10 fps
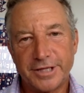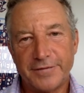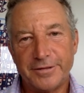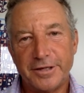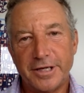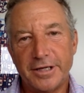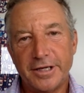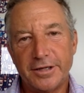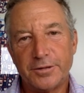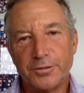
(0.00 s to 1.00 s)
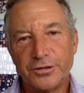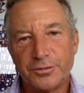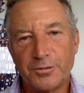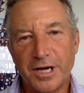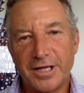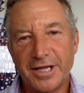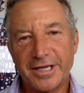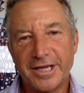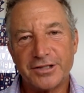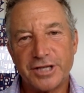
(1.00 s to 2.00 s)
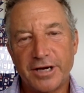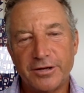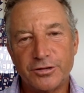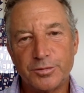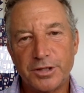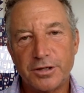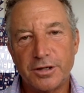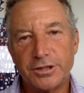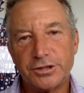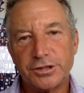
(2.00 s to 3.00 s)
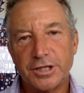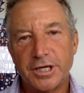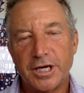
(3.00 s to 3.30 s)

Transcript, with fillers: David, and and the reason why I like XOut is because